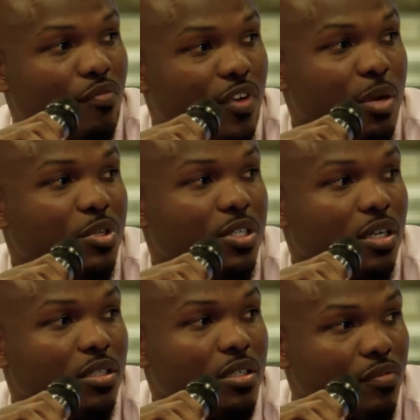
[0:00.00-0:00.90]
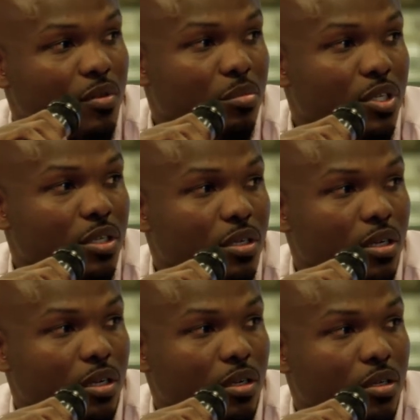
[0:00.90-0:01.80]
very productive and be,
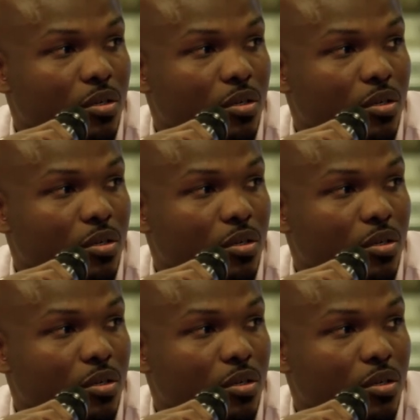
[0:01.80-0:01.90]
uh,